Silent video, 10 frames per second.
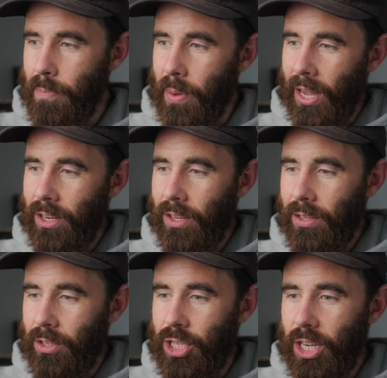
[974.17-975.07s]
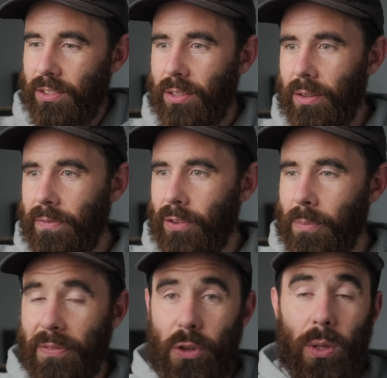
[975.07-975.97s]
but just from
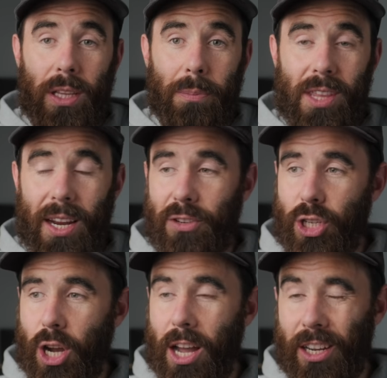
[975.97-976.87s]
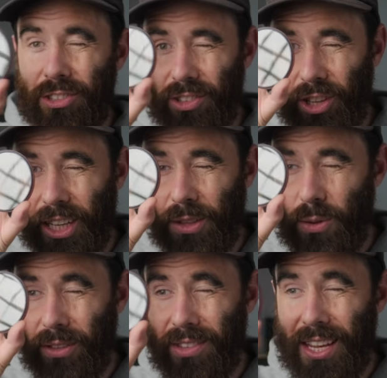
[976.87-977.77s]
the few clips that I've shot and just looking
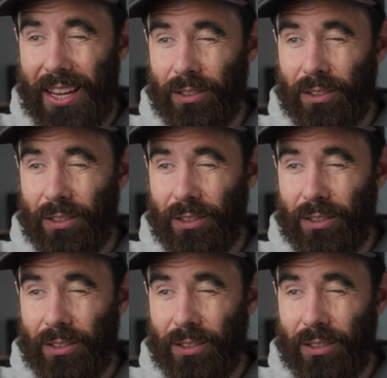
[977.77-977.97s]
through this thing,